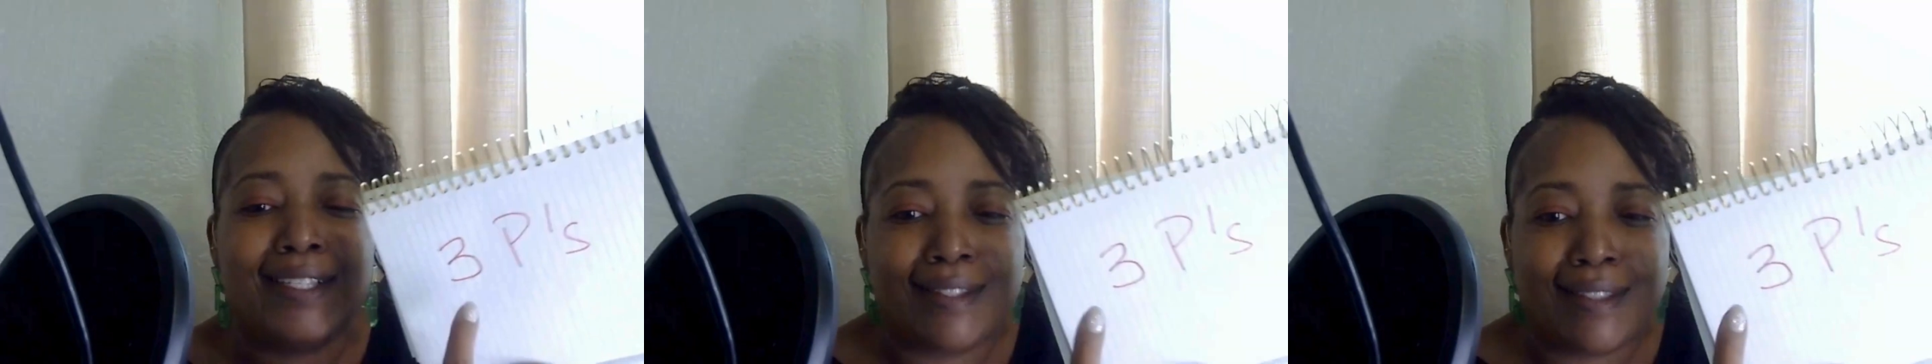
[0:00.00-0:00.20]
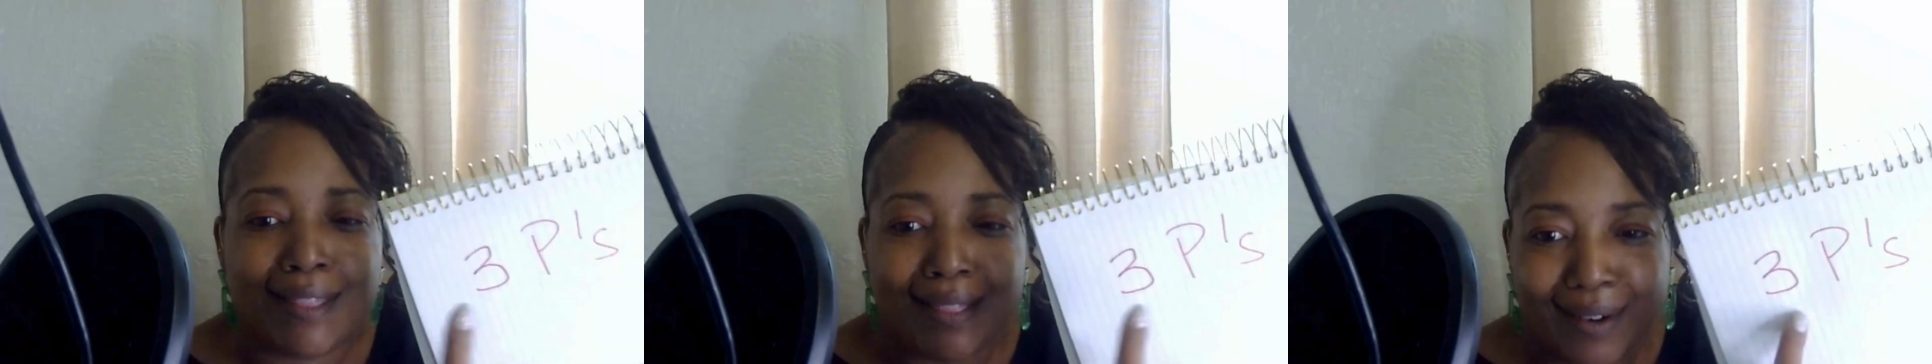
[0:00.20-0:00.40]

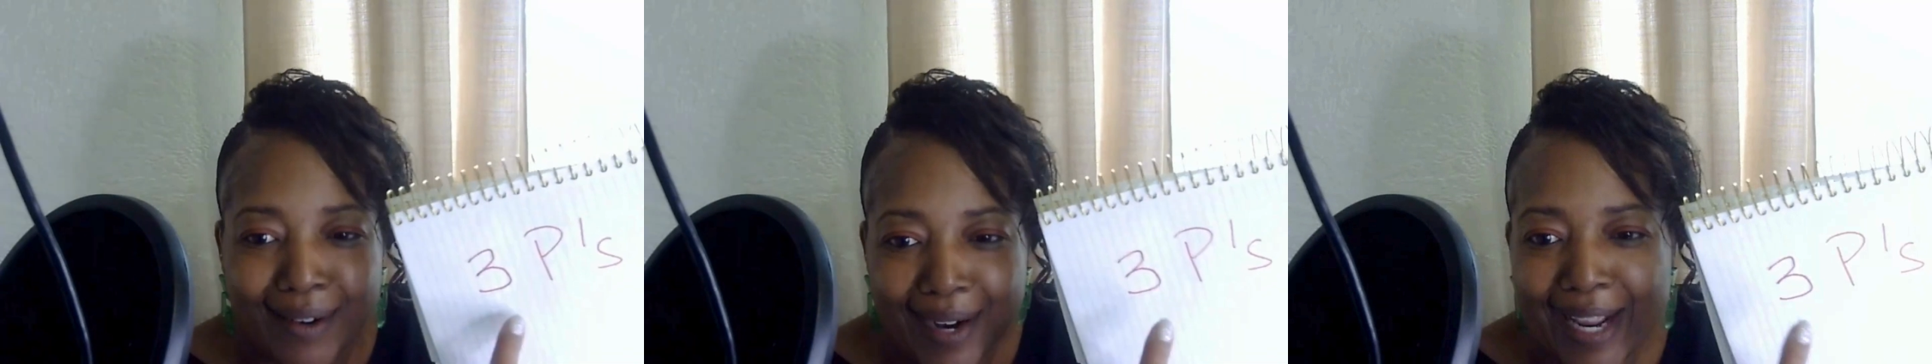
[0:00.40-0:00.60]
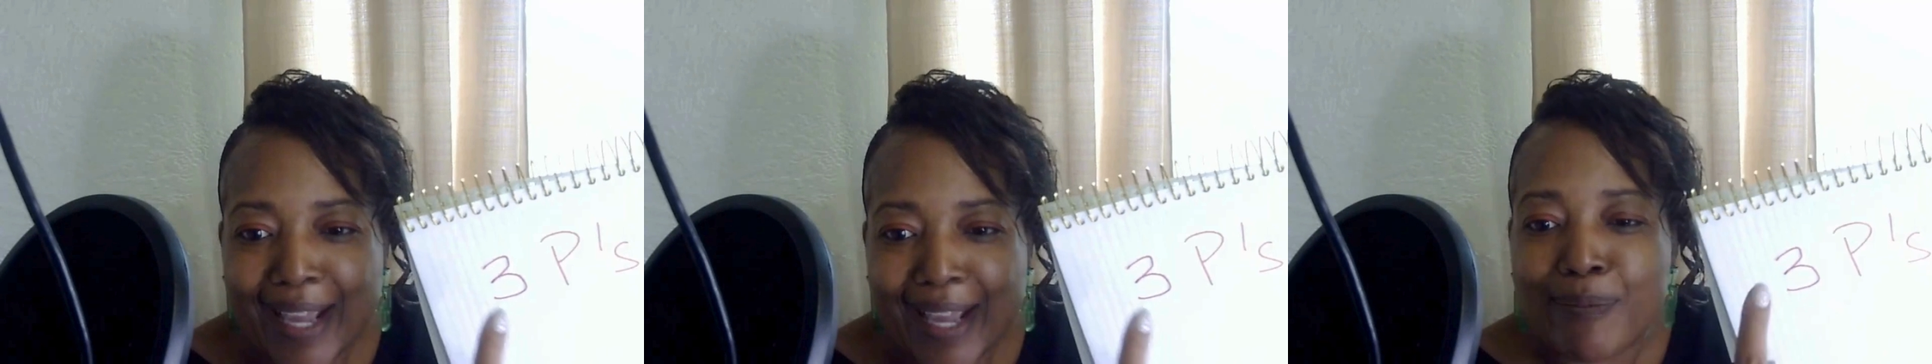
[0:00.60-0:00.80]

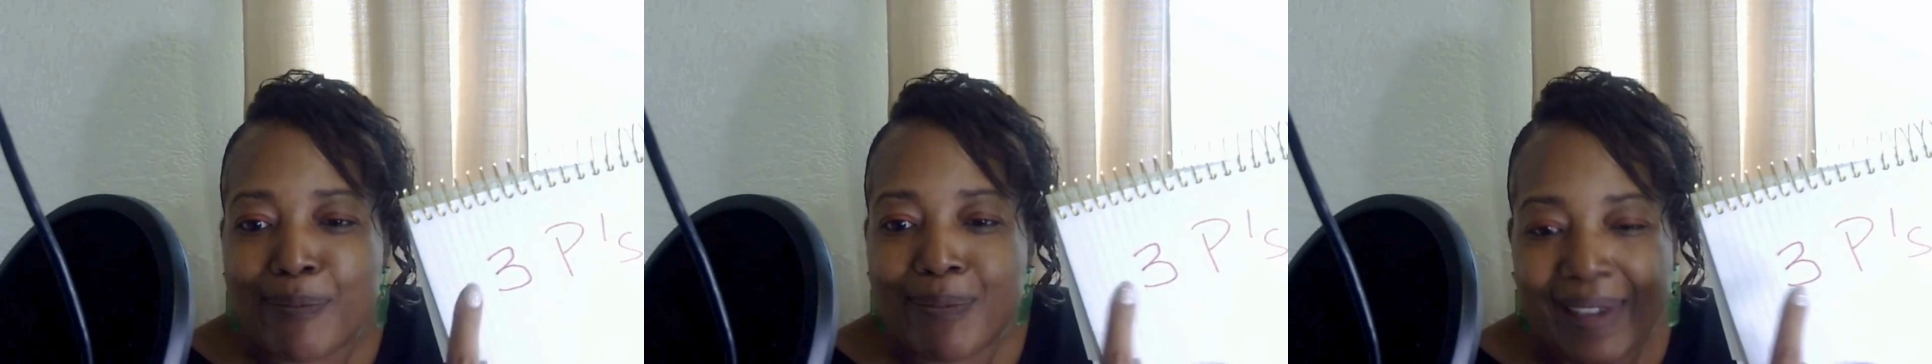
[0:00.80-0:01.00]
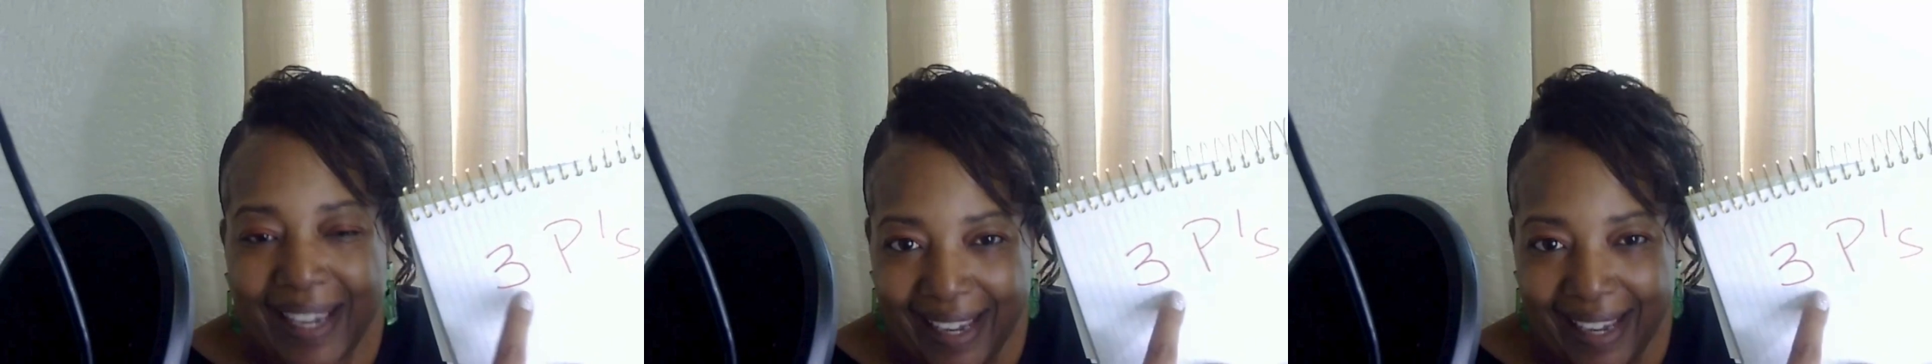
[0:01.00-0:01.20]
3
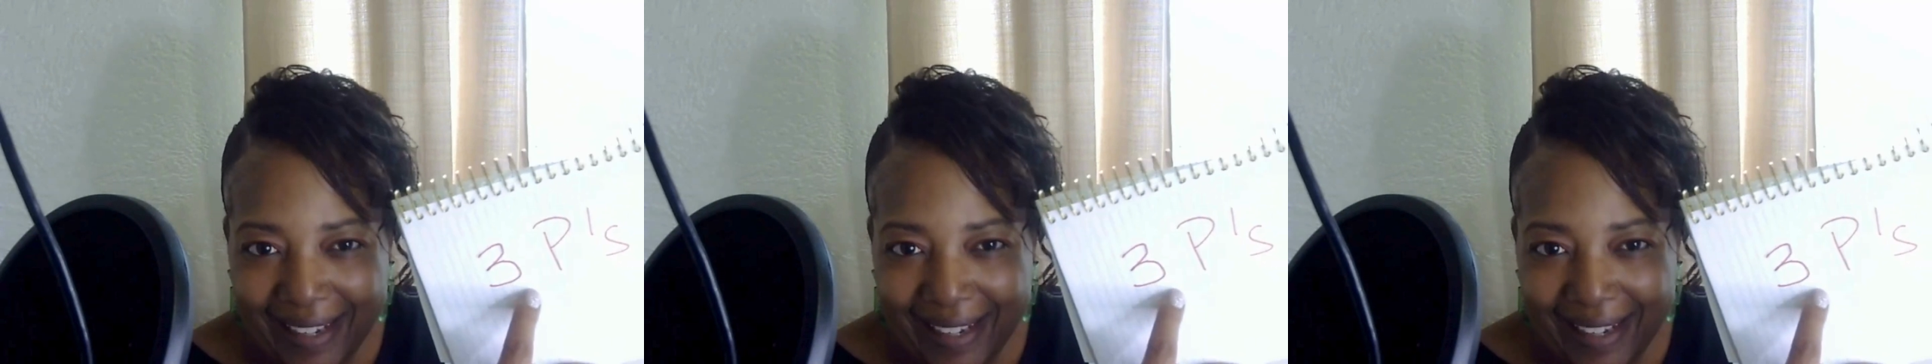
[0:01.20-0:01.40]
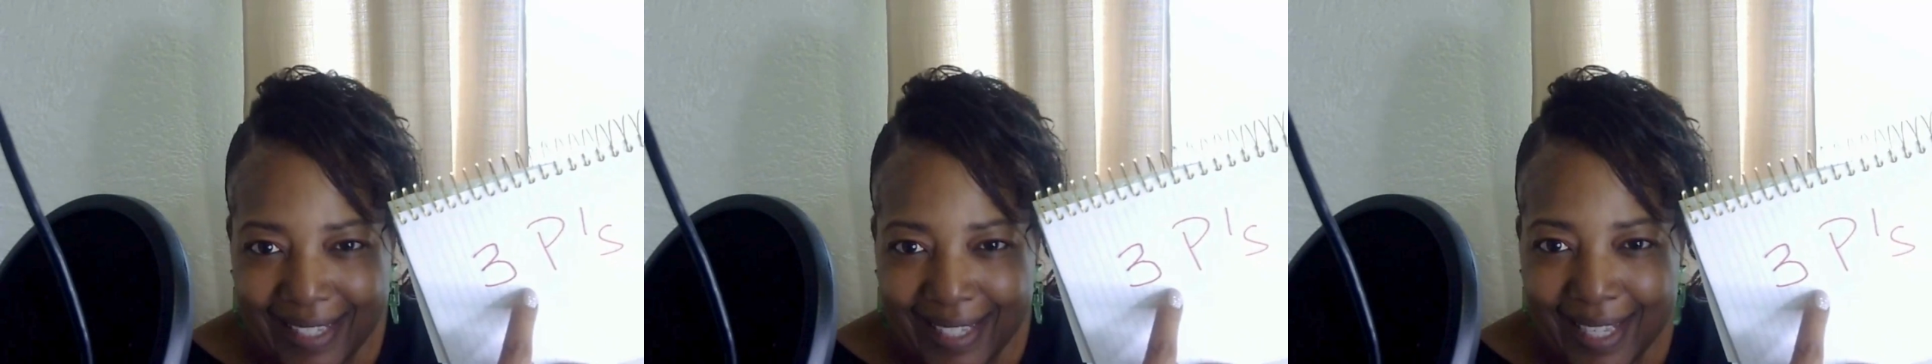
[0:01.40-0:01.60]

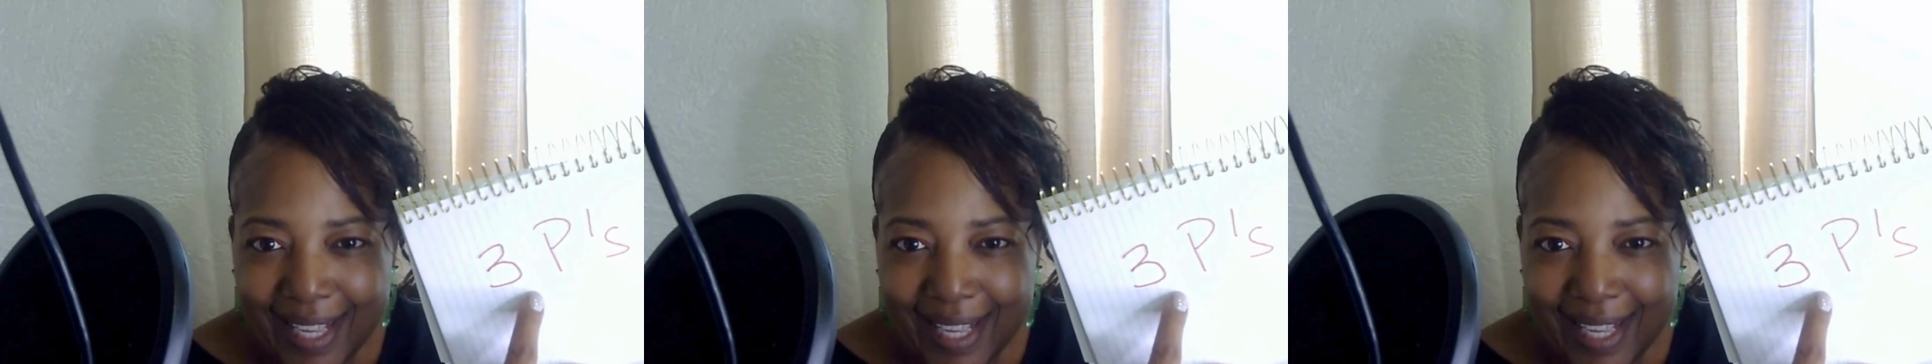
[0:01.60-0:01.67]
P's